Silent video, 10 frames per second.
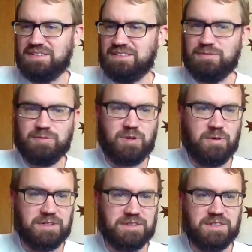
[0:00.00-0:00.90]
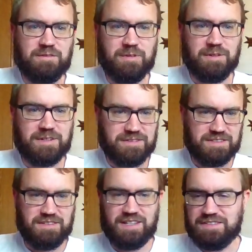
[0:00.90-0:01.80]
recording software
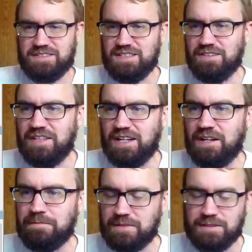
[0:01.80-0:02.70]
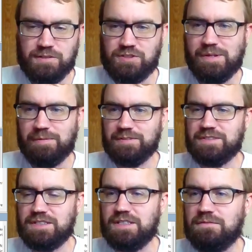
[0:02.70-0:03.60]
because I can see it there, and you should be able to
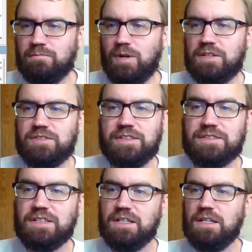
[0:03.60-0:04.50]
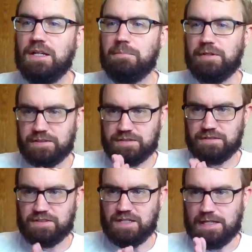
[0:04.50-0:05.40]
see it watching this. But
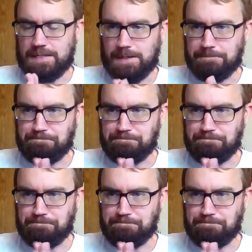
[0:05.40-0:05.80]
let's dig in here.